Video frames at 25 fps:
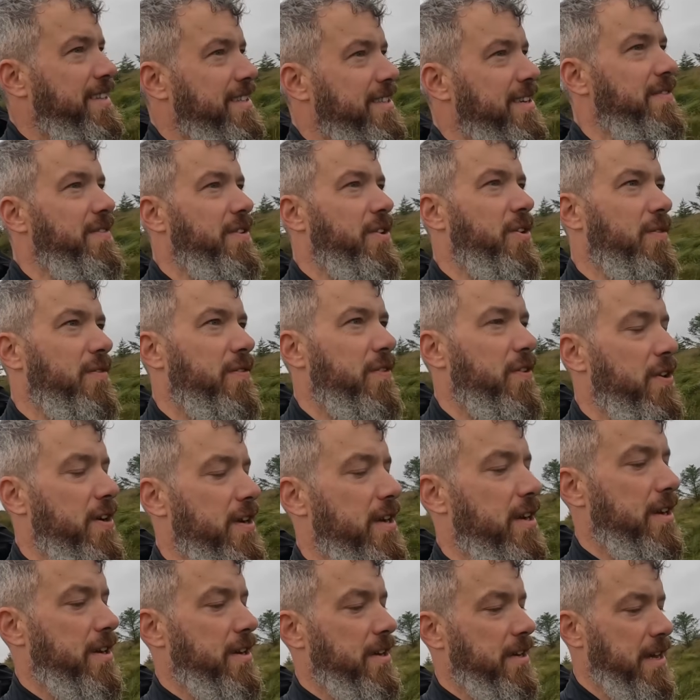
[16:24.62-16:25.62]
see if I can
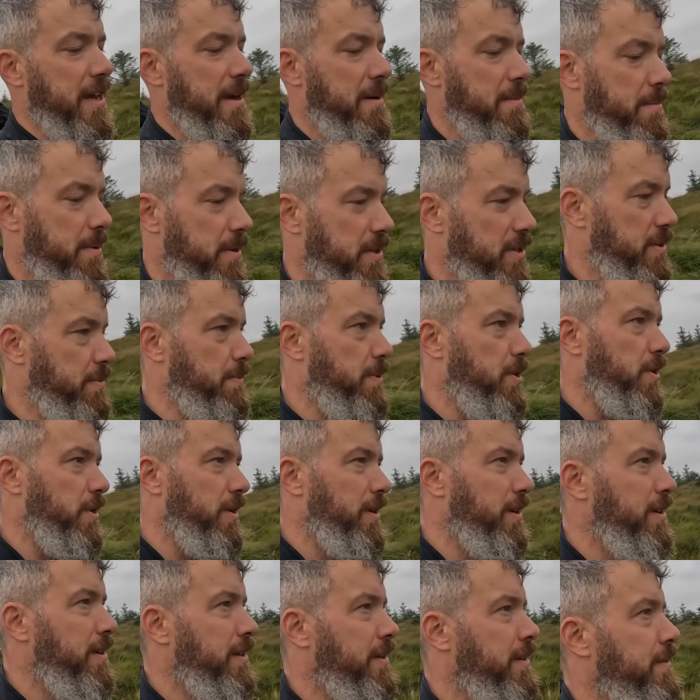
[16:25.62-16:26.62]
find a camping spot.
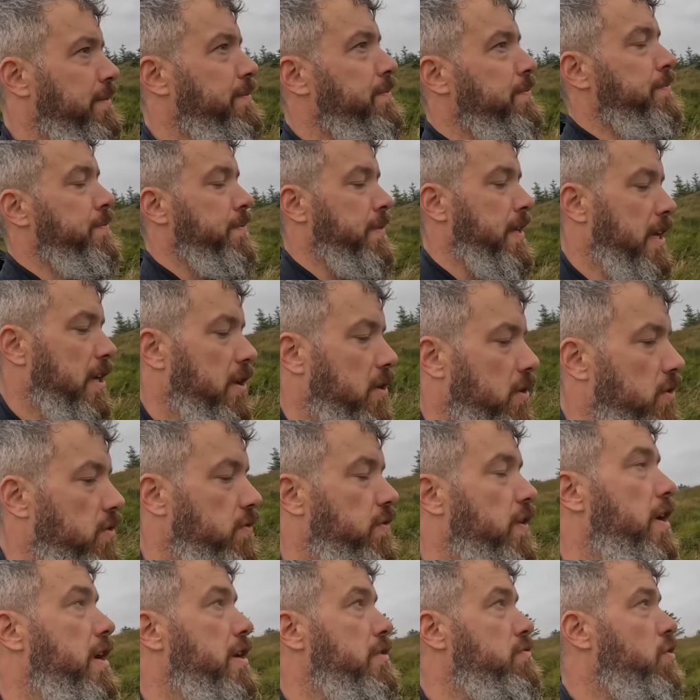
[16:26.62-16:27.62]
It looks
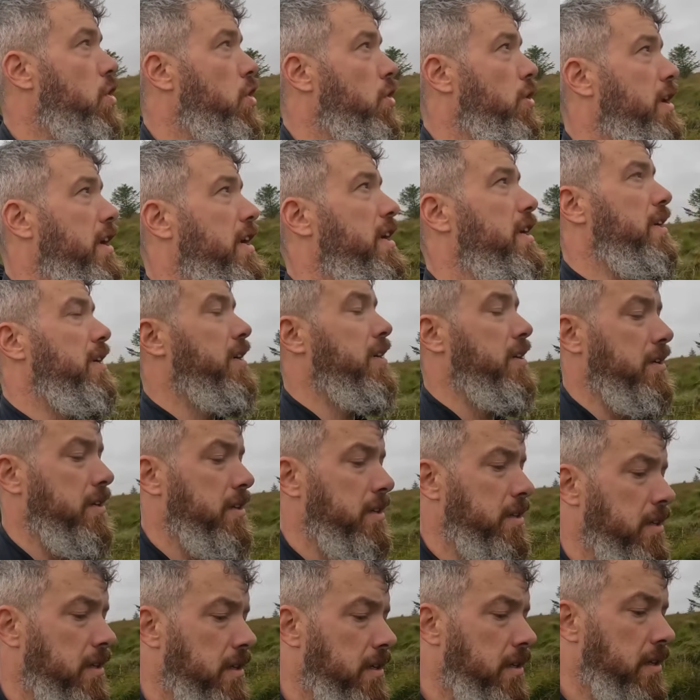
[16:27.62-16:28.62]
very rocky
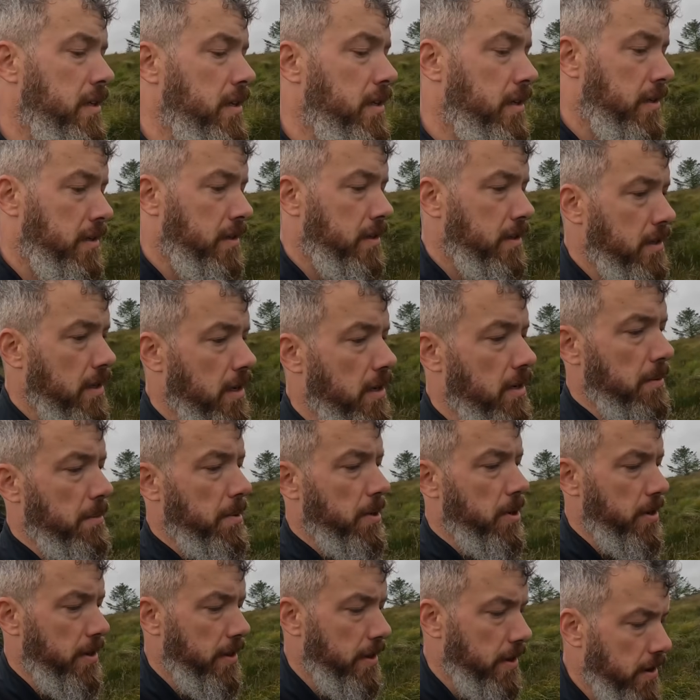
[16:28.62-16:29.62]
going
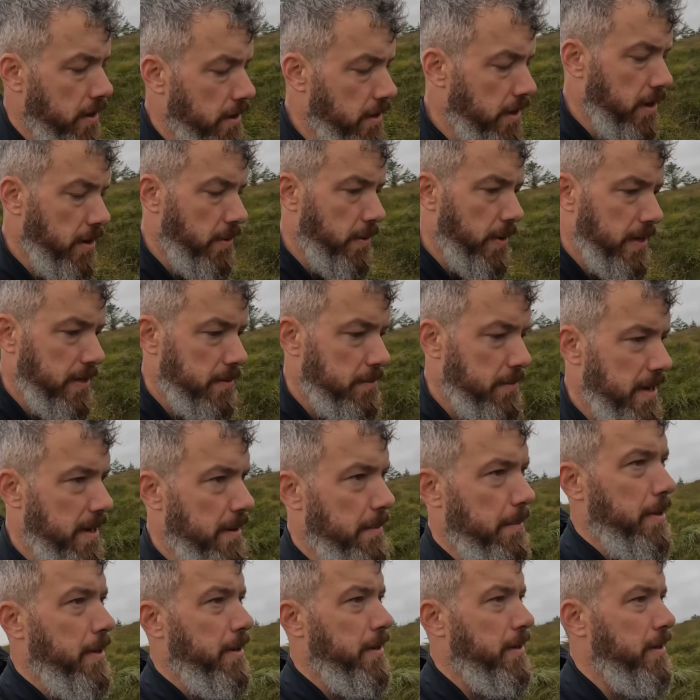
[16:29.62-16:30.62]
by the OS
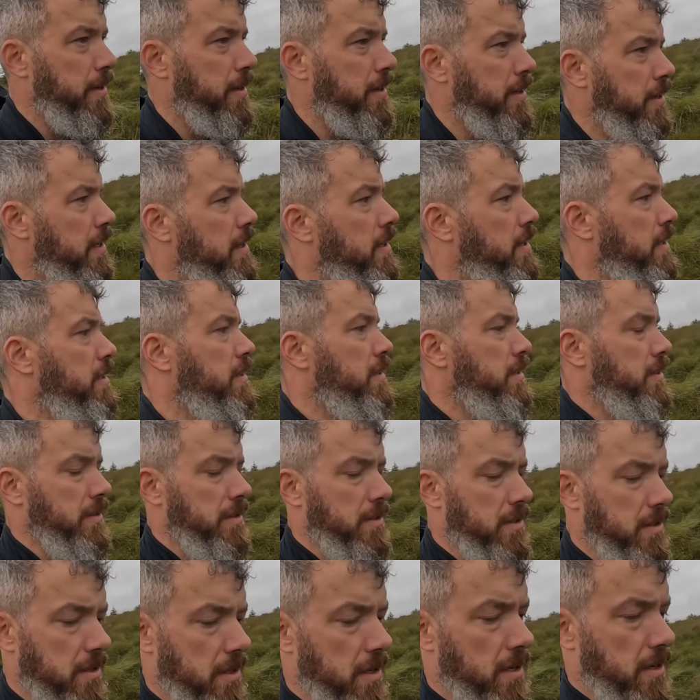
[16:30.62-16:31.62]
map,
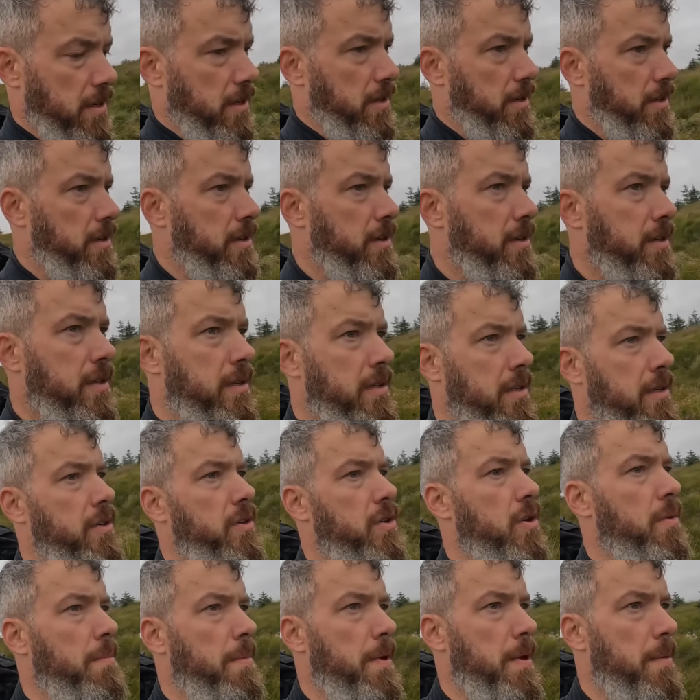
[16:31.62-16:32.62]
so
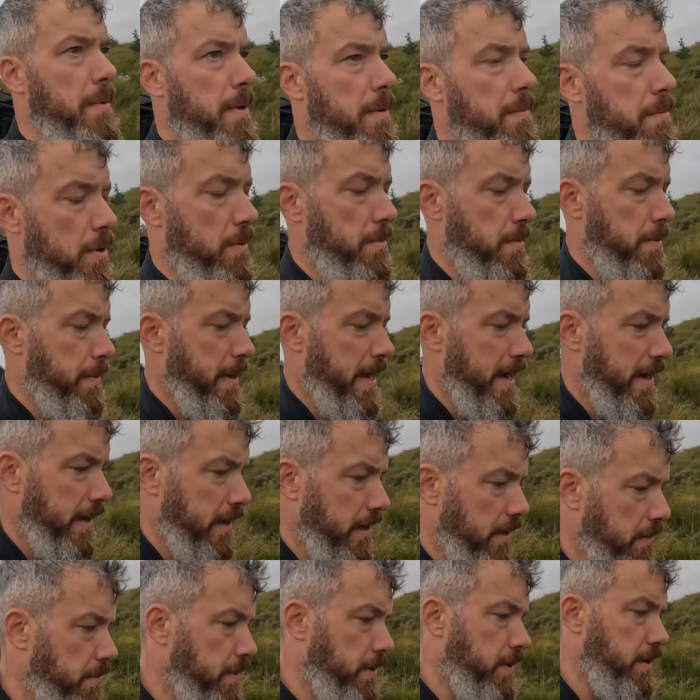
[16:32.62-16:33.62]
could be a bit
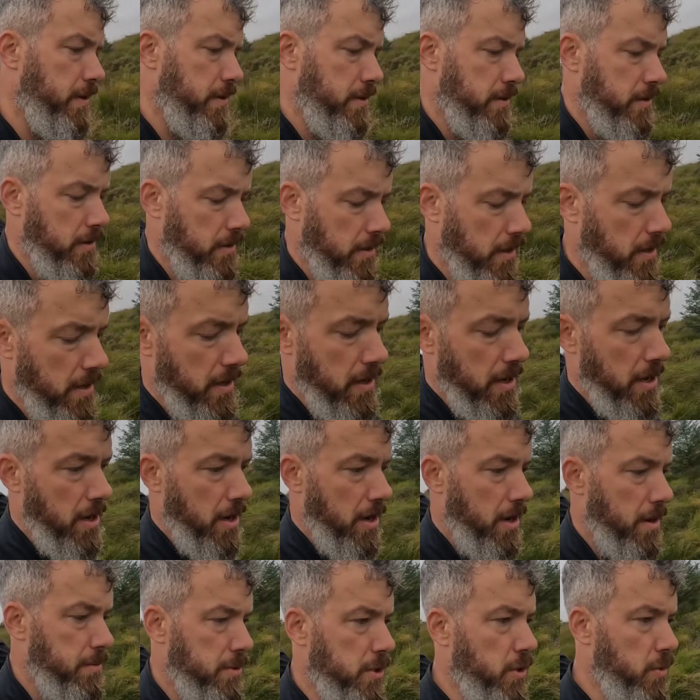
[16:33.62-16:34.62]
problematic, but
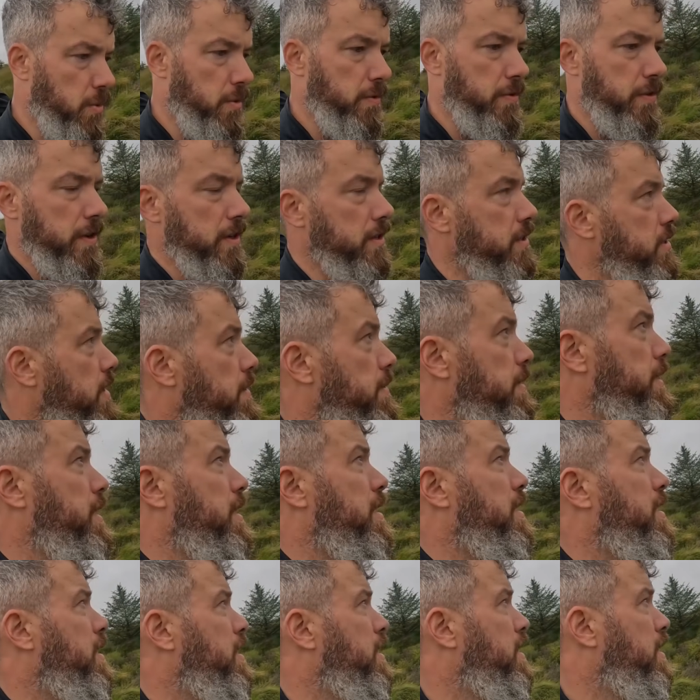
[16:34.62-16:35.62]
I'm sure we'll find something.
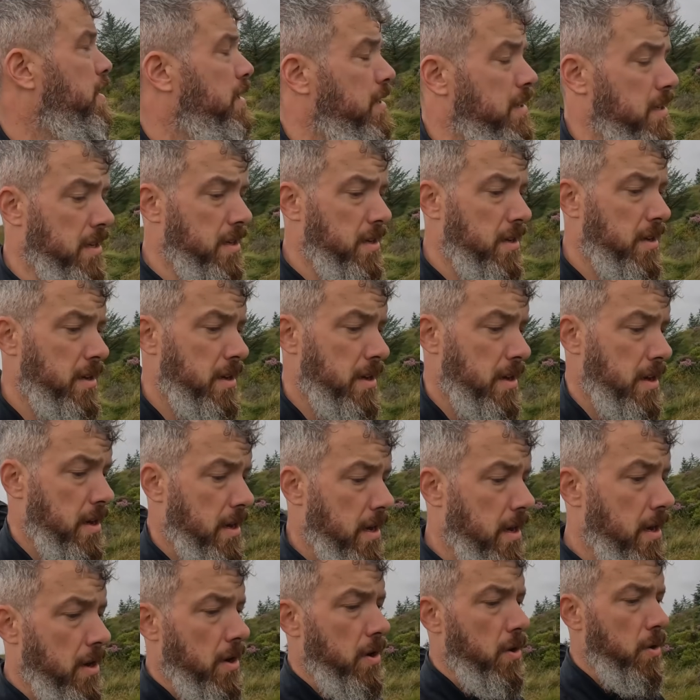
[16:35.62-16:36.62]

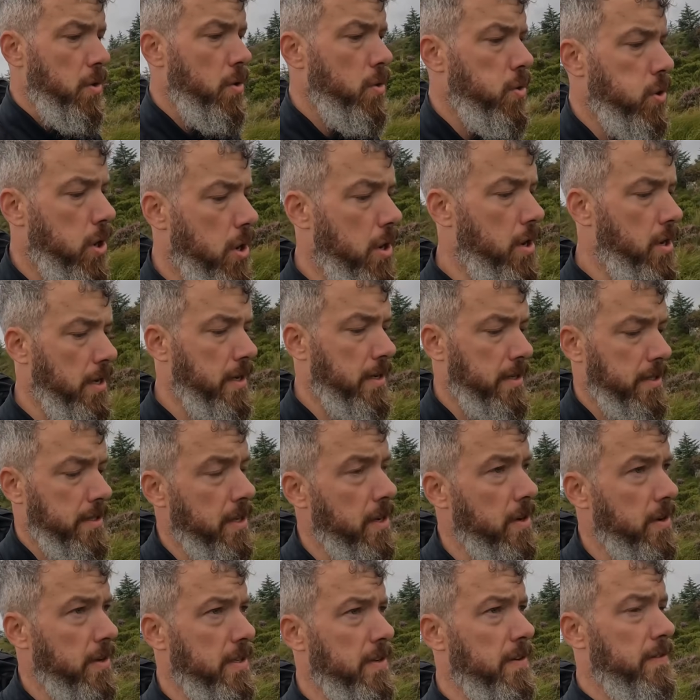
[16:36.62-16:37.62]
Whew,
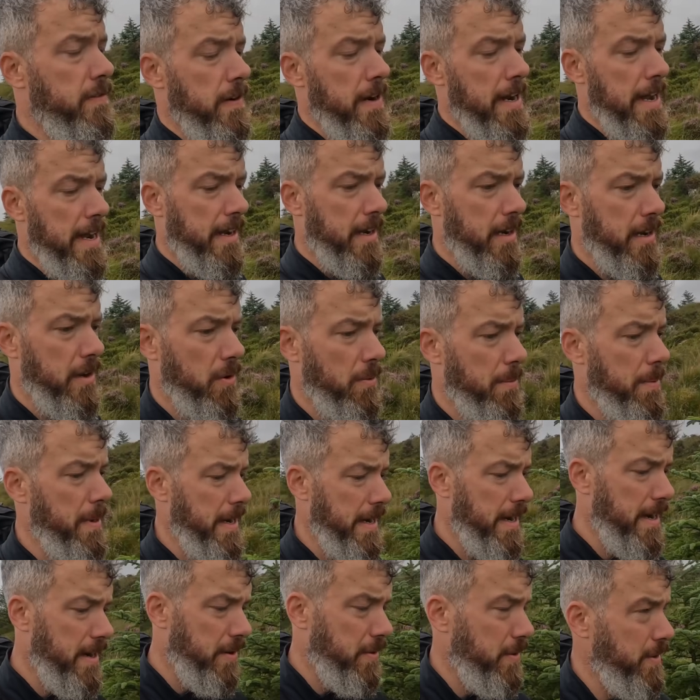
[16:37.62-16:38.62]
starting to flag a little
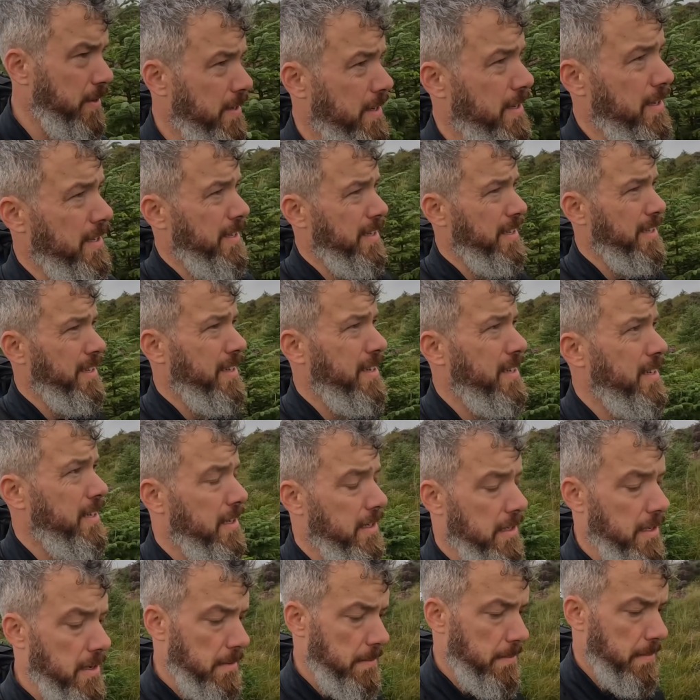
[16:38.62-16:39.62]
bit now,
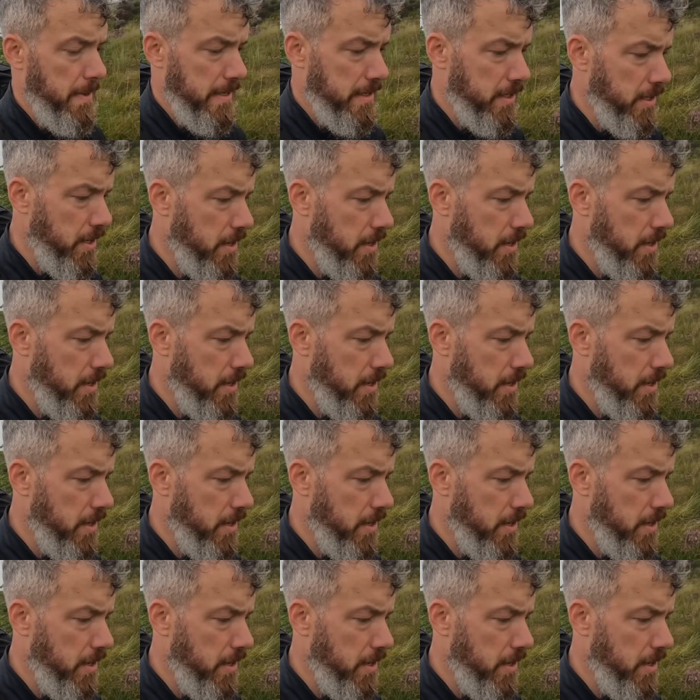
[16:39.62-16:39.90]
a bit